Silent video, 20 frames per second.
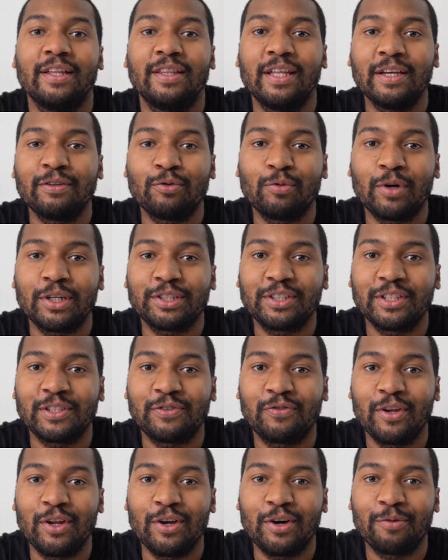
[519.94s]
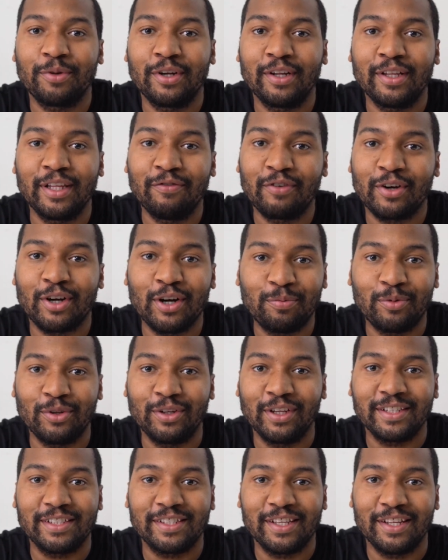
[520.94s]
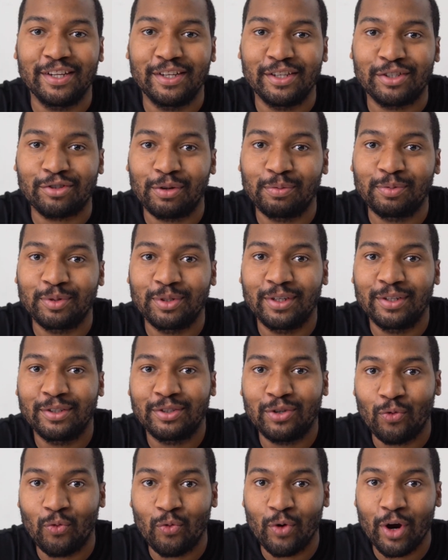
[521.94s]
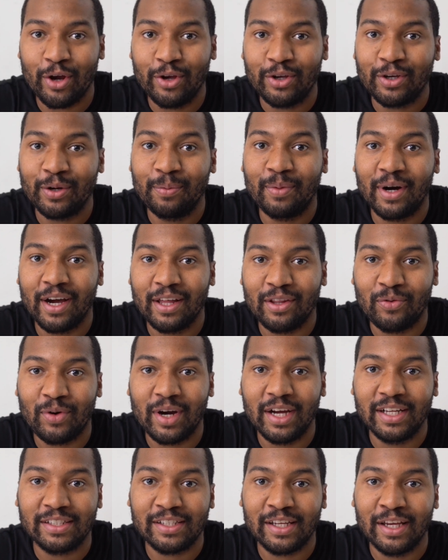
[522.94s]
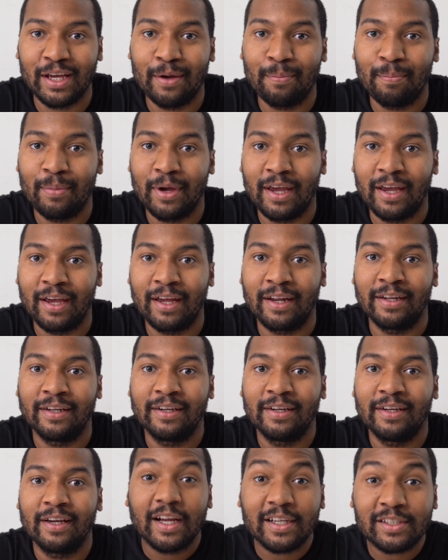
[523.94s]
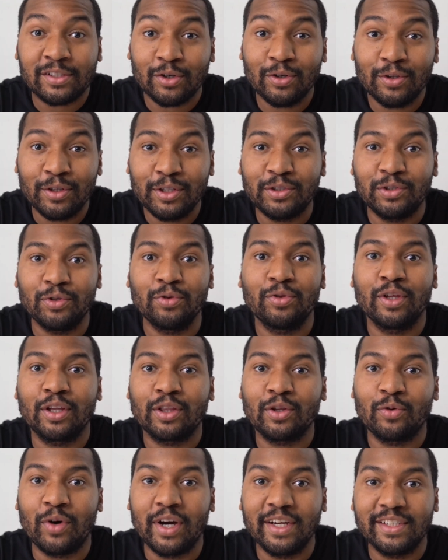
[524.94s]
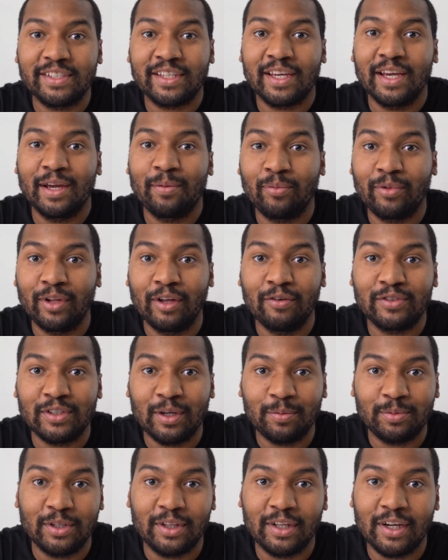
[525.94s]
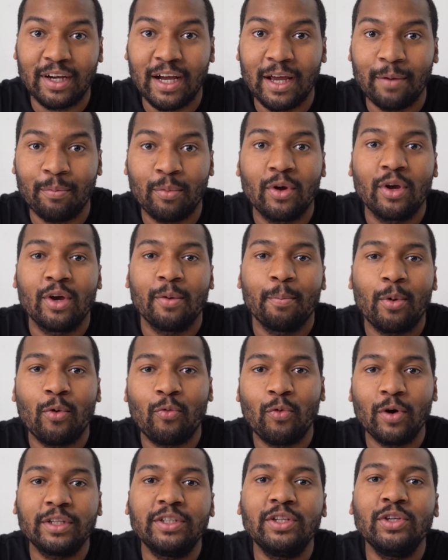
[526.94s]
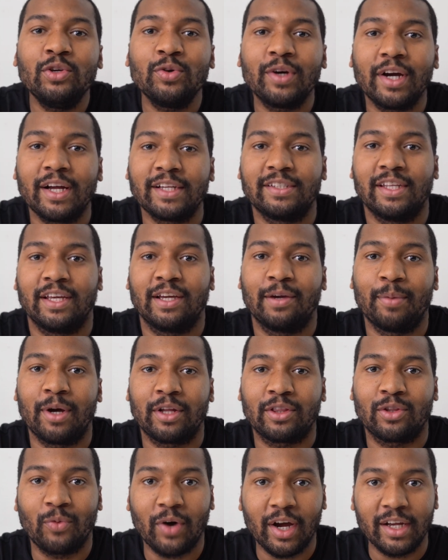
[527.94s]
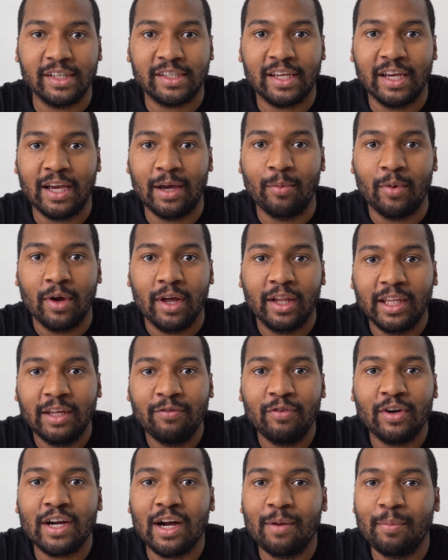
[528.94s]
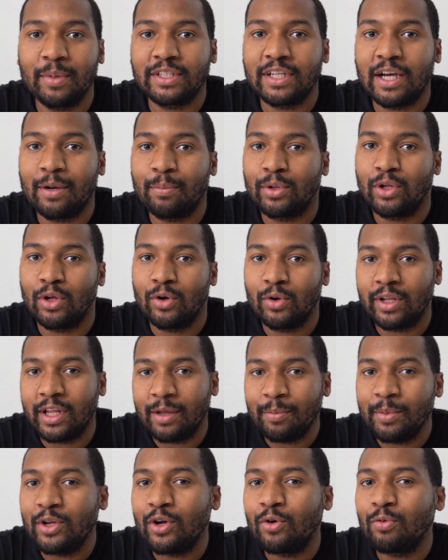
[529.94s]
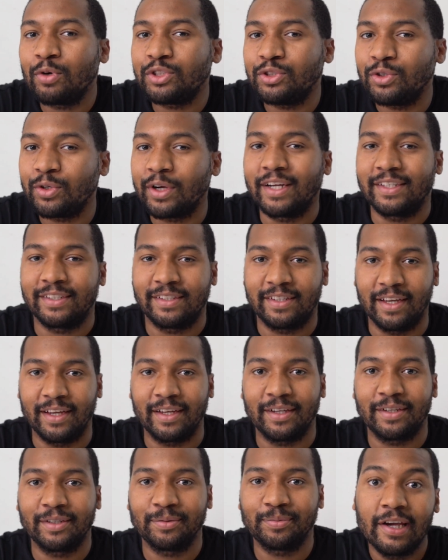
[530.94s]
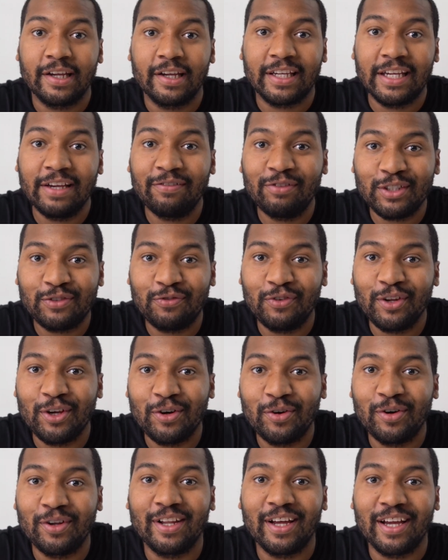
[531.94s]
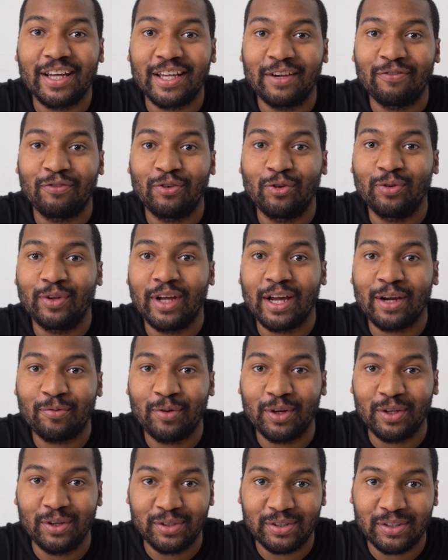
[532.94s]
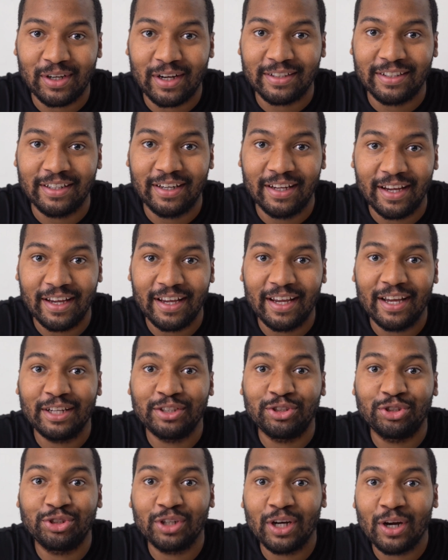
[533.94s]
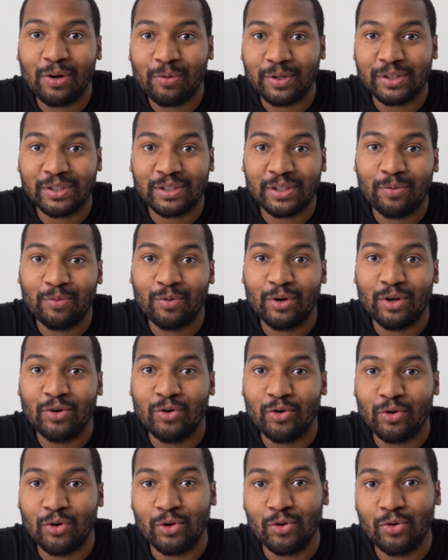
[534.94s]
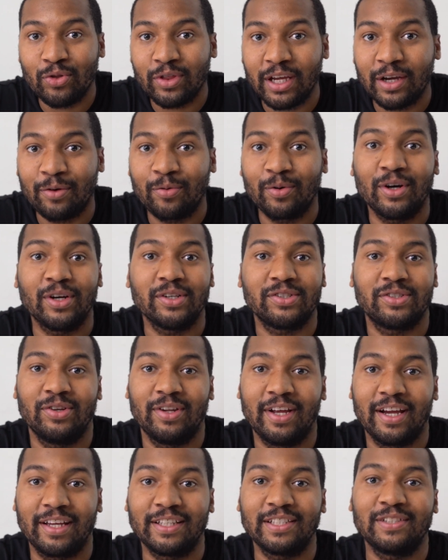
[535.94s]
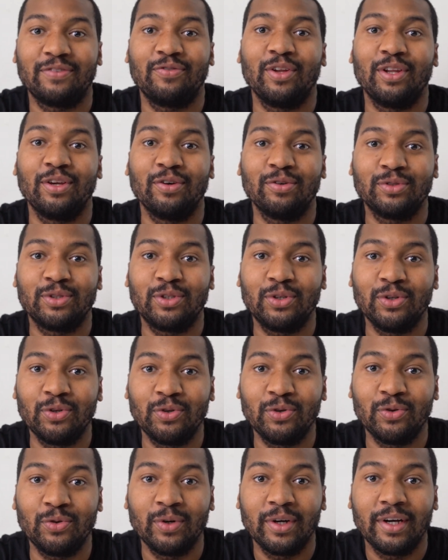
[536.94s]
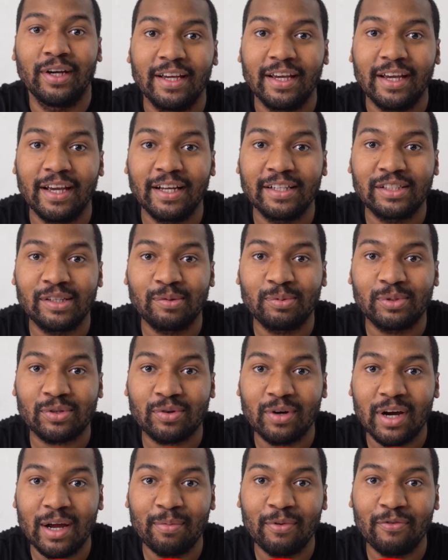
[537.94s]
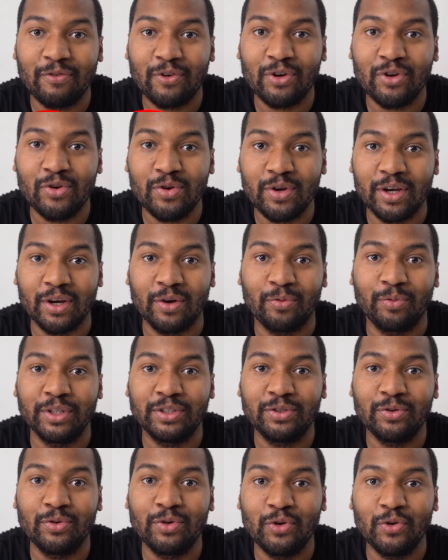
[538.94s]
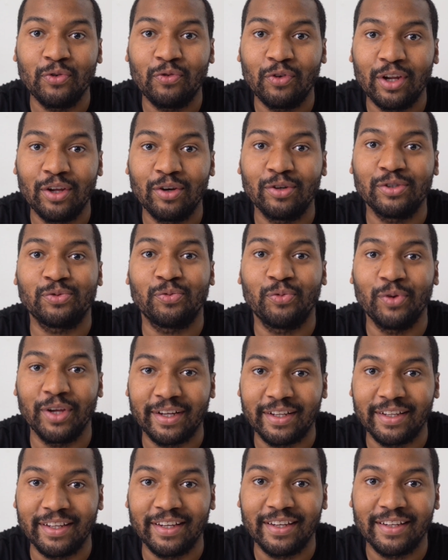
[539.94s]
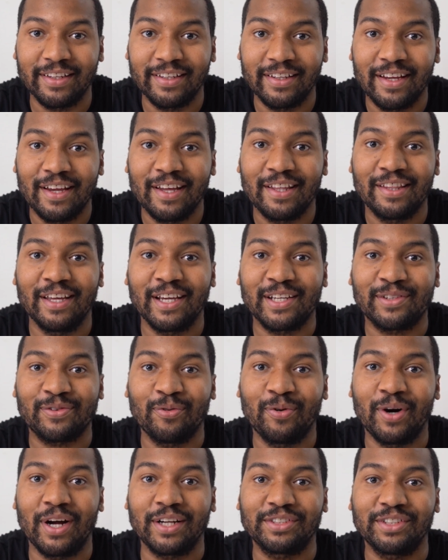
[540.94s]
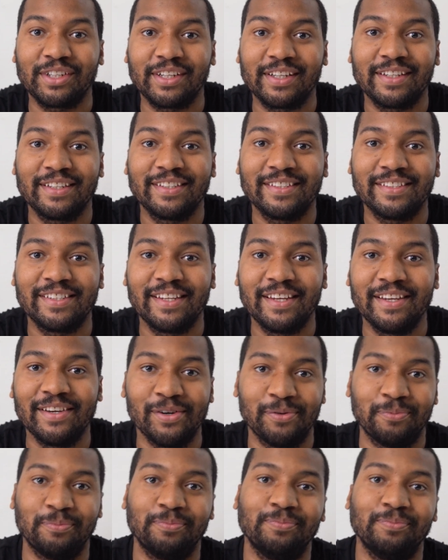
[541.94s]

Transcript: Thanks for watching this video. I'm going to leave a couple links in the description to where you can buy the Wyze Cam Pan. I certainly do think the Wyze Cam lives up to the hype, but what do you guys think about the Wyze Cam? Leave a comment down below and let me know what you guys think. Give this video a like if you liked what you saw today, and share it with someone who you think would also like this video too, and subscribe if you're new here. We do new videos weekly. Thanks for watching. See ya.